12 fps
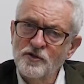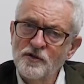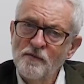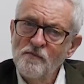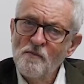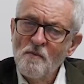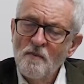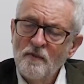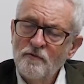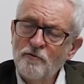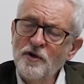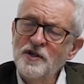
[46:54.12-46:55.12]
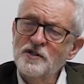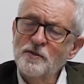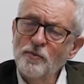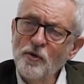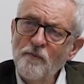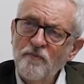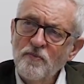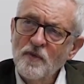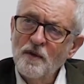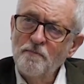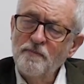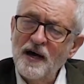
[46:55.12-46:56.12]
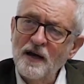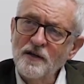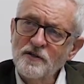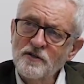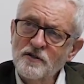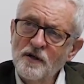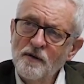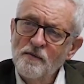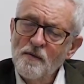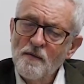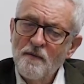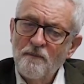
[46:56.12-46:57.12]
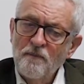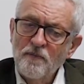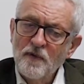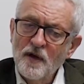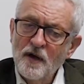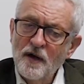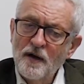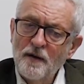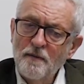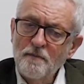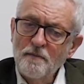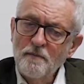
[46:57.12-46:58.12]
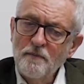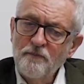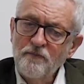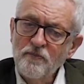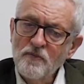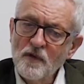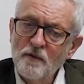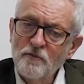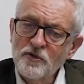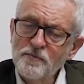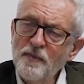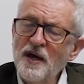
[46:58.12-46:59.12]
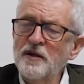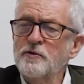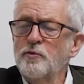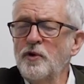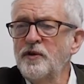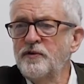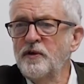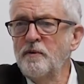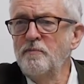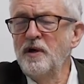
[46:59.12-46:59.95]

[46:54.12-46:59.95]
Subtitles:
was reasonable and balanced, was met with the